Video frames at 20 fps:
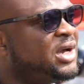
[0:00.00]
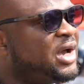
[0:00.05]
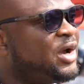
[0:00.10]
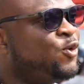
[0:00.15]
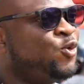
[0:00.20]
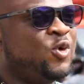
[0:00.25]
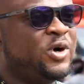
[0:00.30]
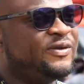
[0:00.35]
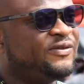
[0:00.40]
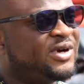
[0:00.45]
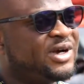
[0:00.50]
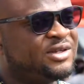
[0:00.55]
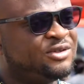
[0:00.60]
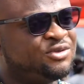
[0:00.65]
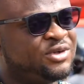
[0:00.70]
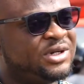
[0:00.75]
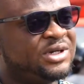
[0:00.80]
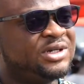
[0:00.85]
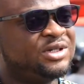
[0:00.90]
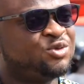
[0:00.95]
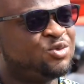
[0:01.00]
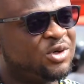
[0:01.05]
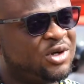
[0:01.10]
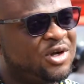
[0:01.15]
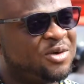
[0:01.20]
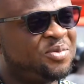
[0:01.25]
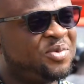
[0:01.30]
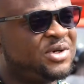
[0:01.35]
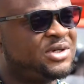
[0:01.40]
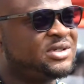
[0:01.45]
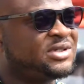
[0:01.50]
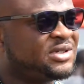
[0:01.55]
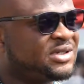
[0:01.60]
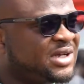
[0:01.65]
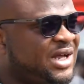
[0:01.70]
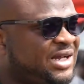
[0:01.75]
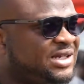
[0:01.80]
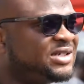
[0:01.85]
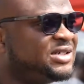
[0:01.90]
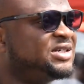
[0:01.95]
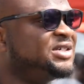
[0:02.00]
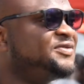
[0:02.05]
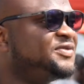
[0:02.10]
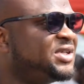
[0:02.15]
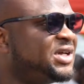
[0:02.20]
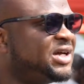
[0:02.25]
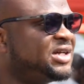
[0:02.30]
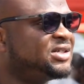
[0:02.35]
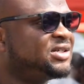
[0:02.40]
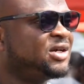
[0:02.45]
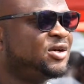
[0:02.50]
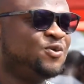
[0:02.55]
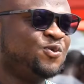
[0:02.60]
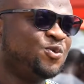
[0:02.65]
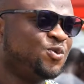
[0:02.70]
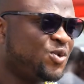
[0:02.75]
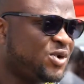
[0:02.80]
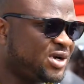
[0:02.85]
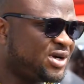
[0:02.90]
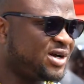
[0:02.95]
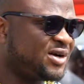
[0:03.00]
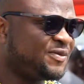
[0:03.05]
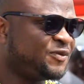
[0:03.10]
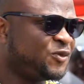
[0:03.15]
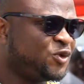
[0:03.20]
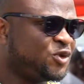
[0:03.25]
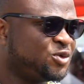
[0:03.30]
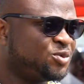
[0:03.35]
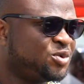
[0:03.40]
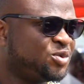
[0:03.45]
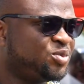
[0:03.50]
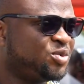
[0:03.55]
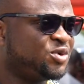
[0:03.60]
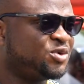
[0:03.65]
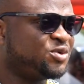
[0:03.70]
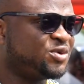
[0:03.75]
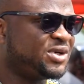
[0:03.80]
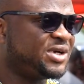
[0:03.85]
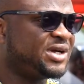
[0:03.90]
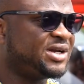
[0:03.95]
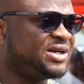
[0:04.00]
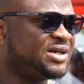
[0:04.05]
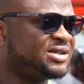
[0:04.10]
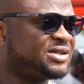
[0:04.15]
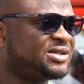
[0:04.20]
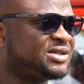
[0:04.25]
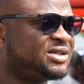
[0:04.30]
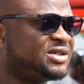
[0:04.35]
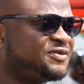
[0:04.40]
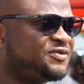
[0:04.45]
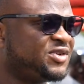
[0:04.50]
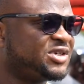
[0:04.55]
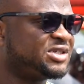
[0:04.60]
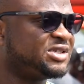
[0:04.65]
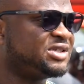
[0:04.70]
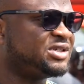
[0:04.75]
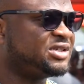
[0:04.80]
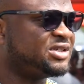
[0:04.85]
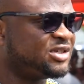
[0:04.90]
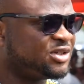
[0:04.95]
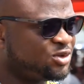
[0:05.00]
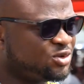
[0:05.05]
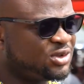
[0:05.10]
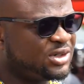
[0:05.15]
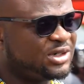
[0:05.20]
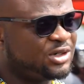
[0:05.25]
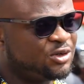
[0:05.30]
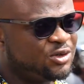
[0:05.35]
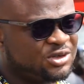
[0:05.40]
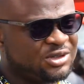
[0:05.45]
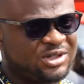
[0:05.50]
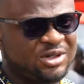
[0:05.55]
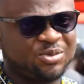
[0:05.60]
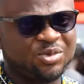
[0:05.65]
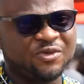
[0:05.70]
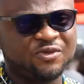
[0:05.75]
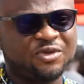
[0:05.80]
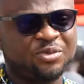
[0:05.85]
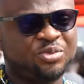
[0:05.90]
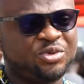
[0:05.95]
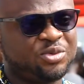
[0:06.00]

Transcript: And whoever is ready to help us achieve that, we welcome those people to get us the facilities to the doorstep of the